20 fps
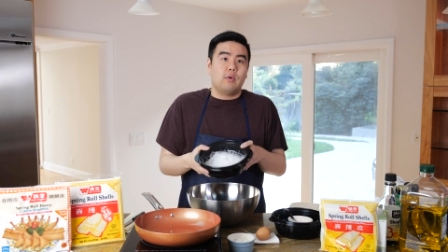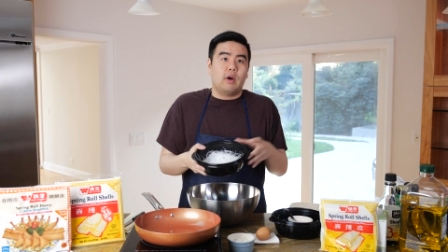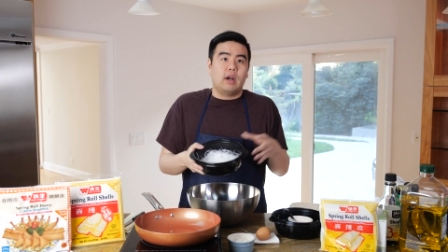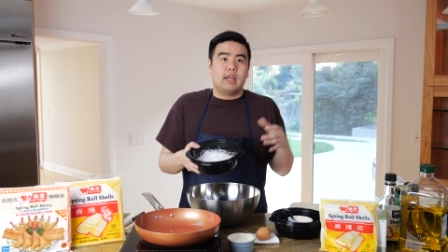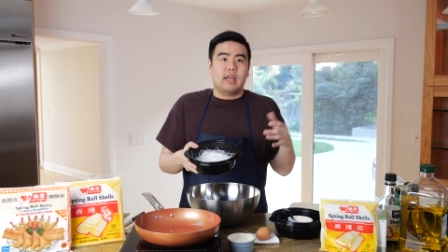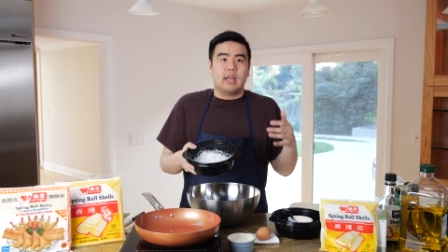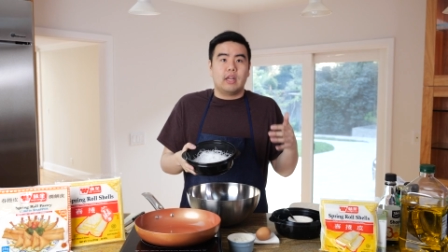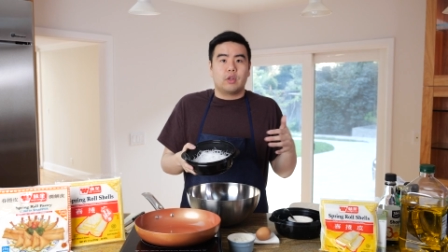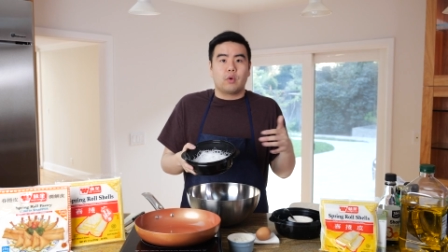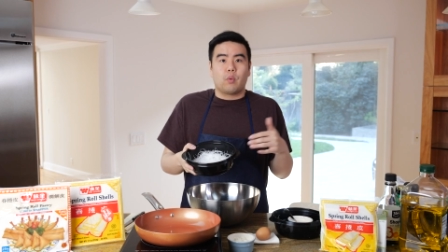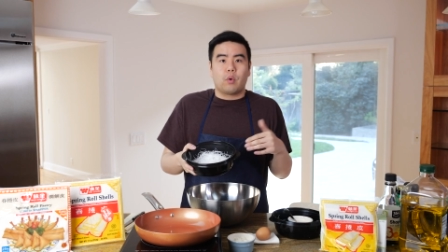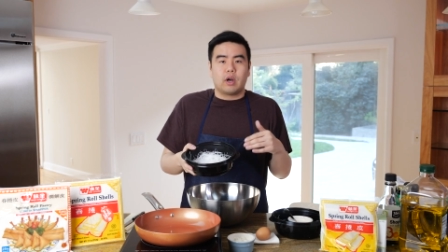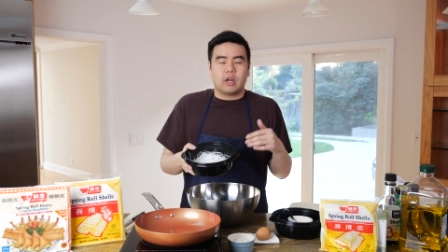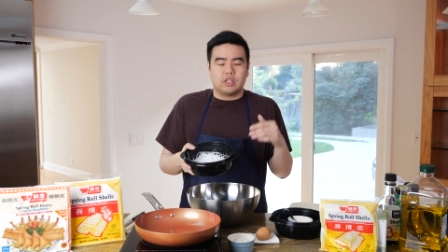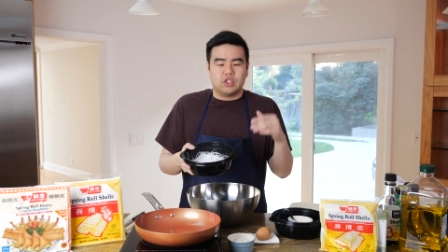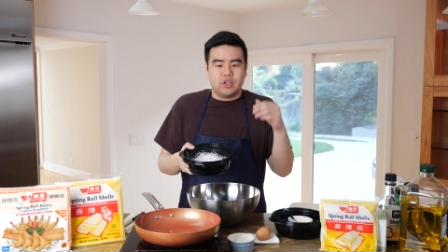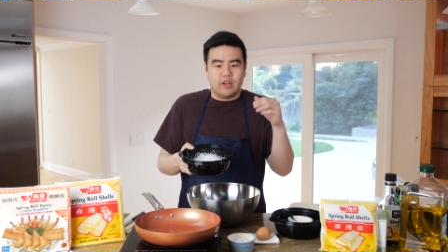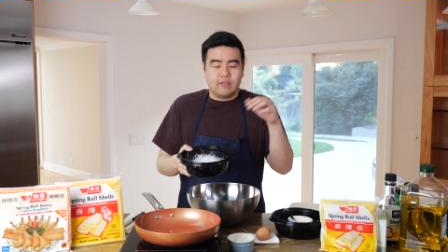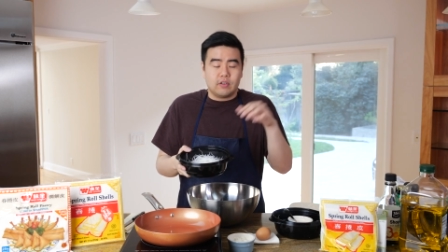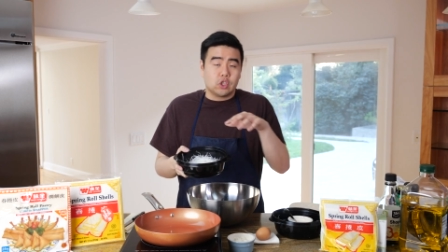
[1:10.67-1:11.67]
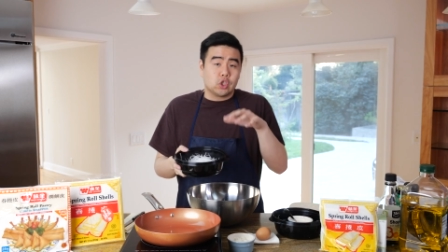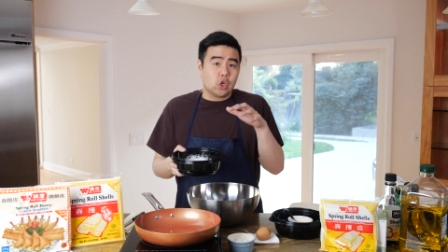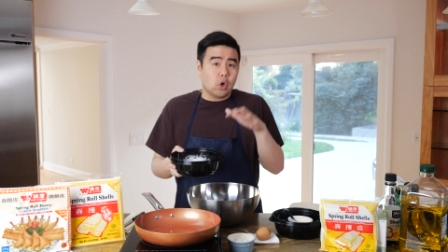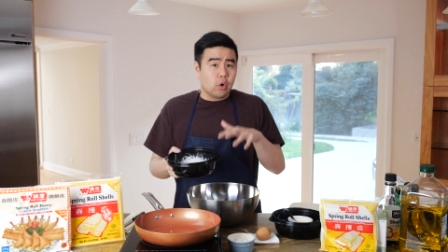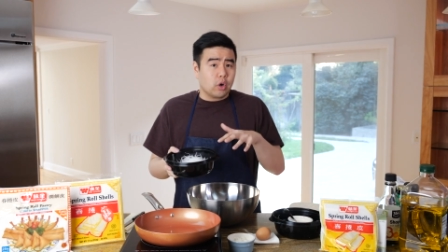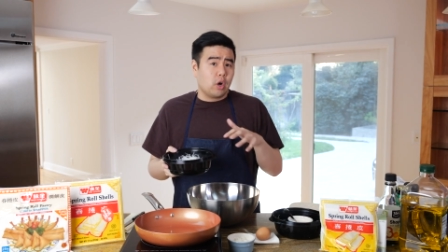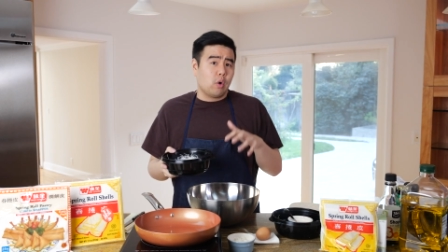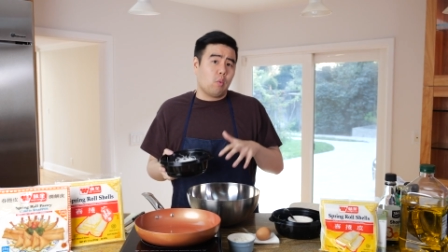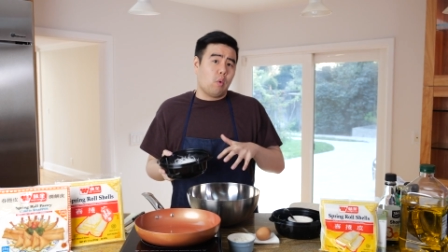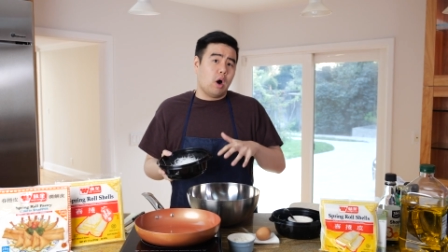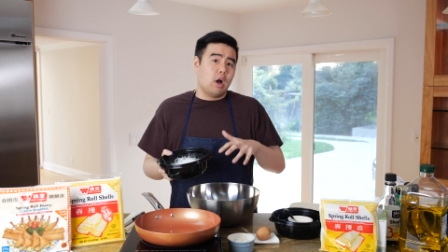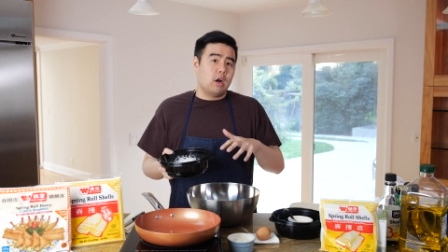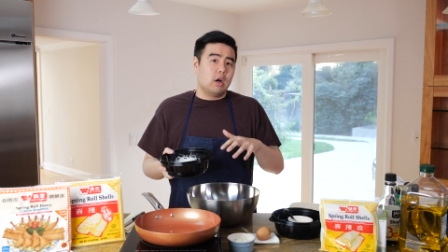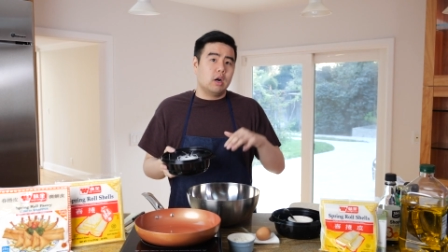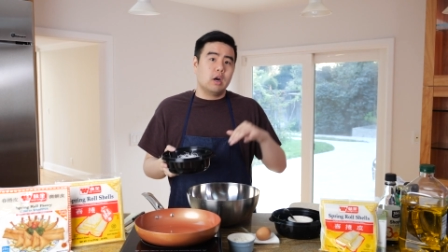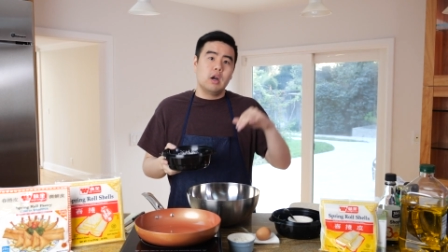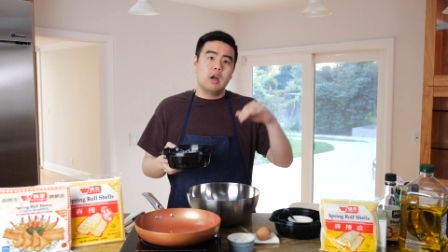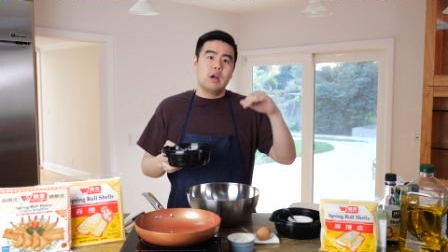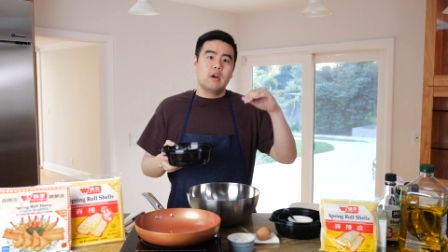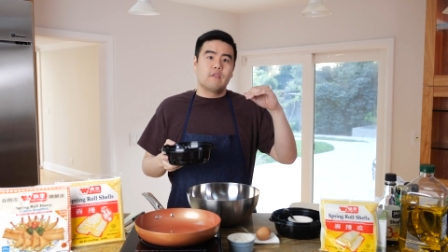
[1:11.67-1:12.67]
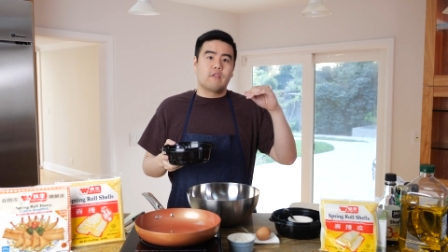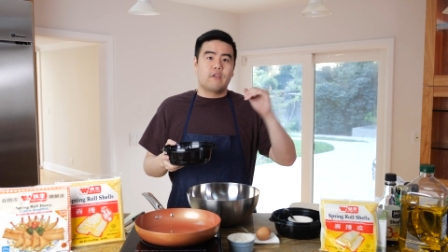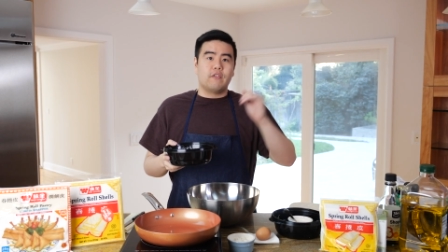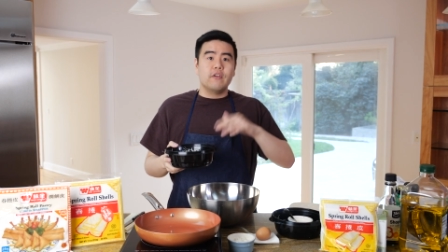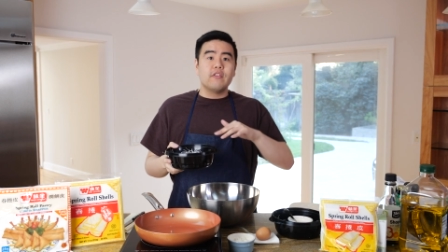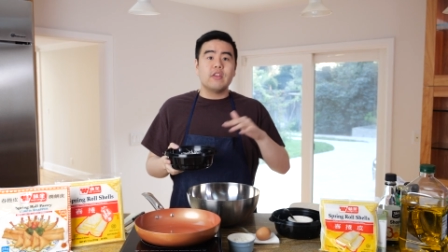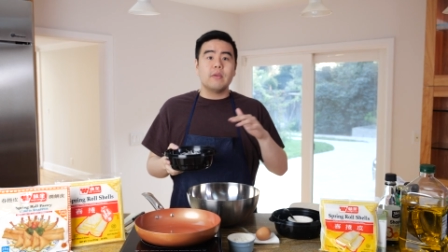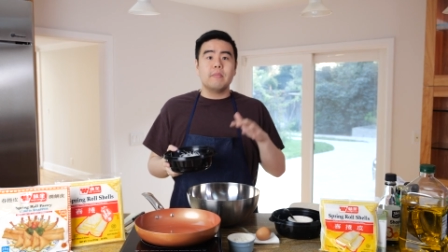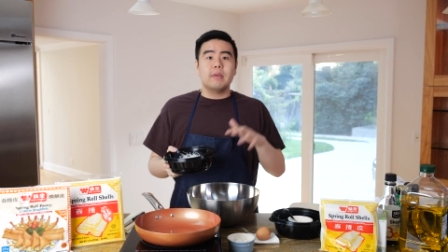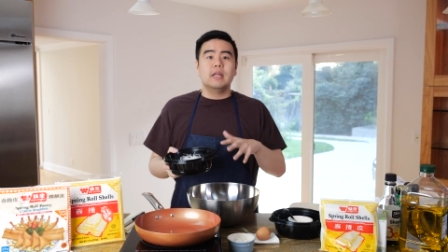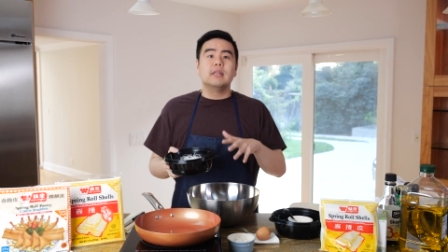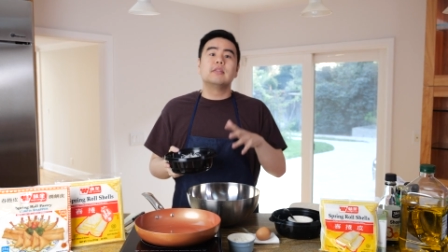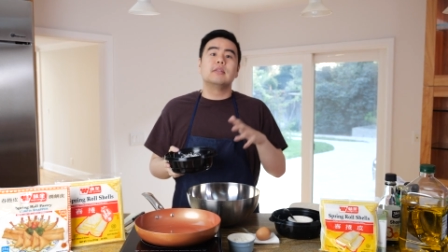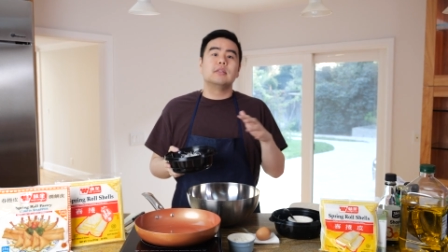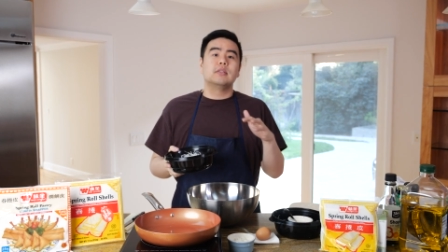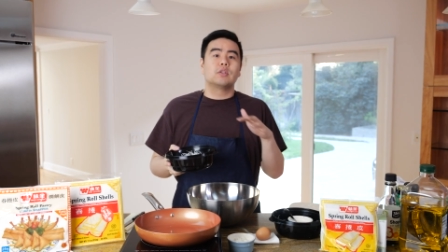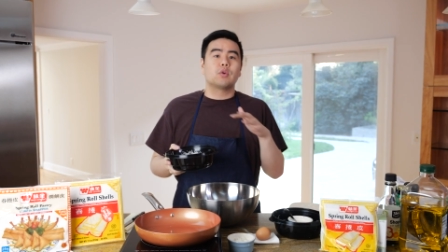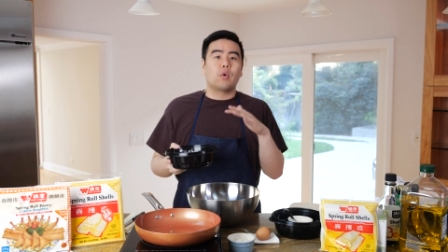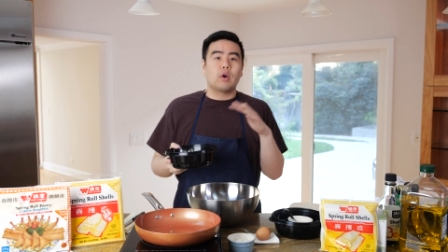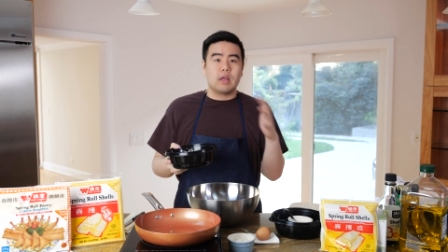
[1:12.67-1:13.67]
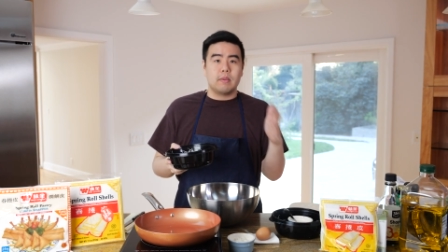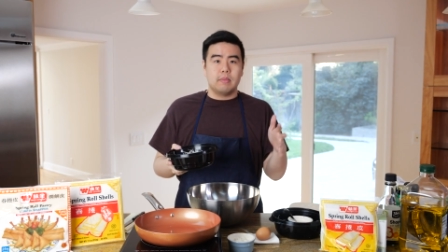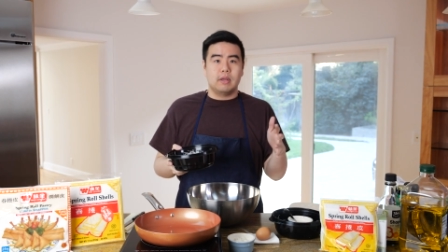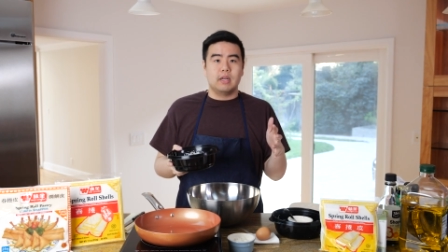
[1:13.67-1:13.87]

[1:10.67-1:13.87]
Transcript: you wanna get it to work is you have to soak it in water for fifteen minutes and twenty